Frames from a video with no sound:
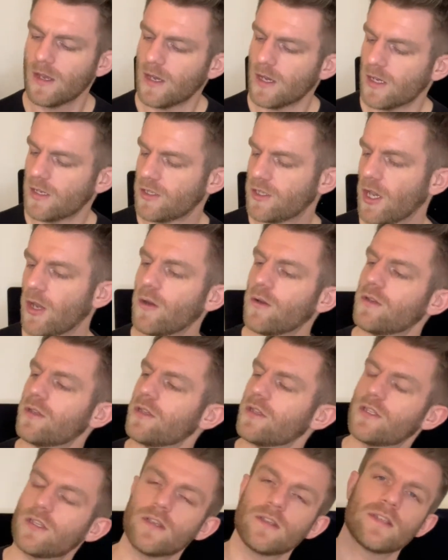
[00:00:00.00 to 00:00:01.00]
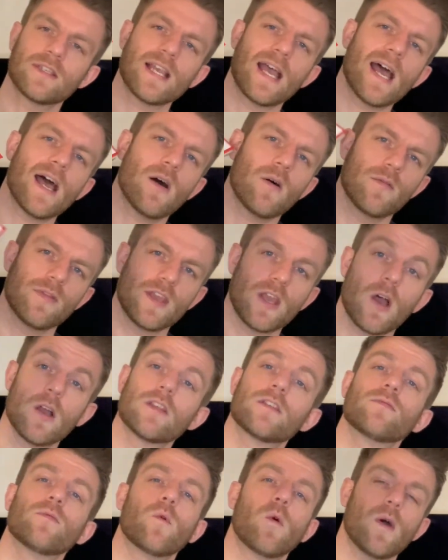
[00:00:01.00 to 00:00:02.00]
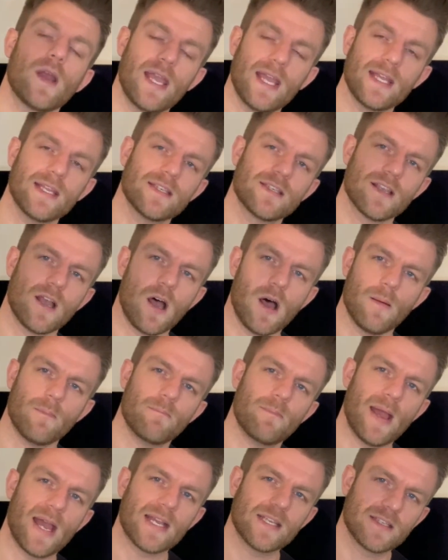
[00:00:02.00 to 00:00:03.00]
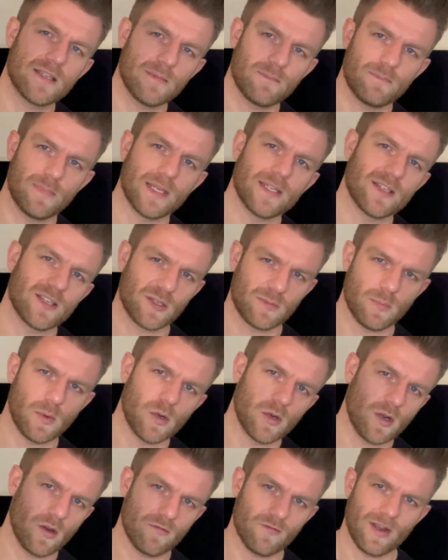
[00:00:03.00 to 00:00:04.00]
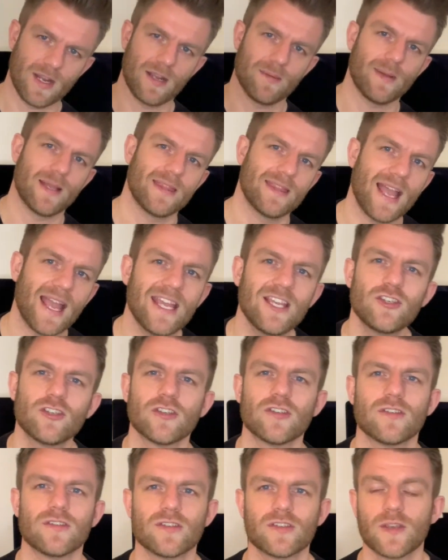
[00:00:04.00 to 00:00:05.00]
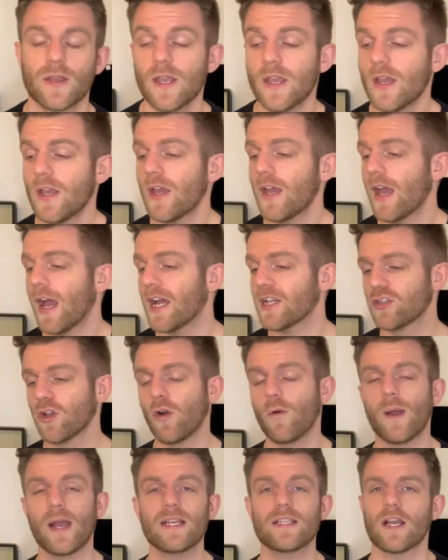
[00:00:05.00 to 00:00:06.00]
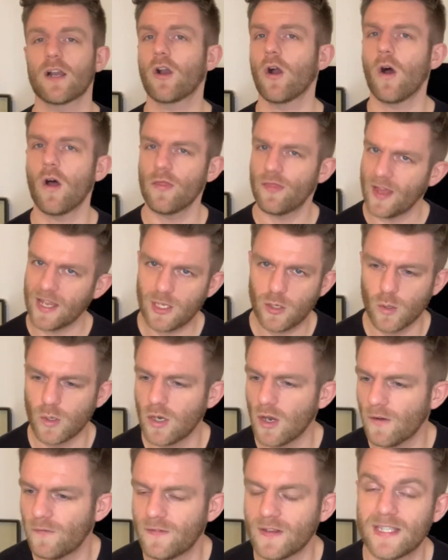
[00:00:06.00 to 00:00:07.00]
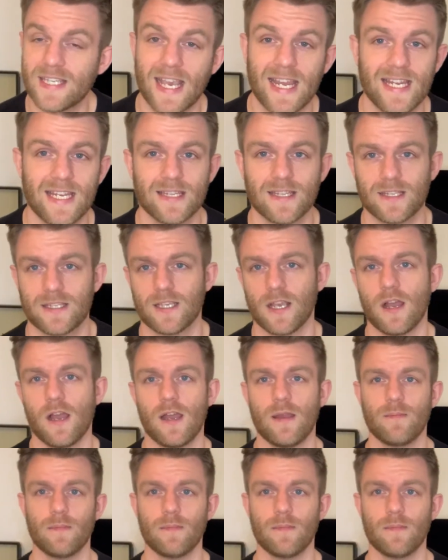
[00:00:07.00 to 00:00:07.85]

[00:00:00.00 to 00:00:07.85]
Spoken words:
So Sun Tzo, The Art of War hits our best business book recommendations. As always, I can't thank you enough for taking the time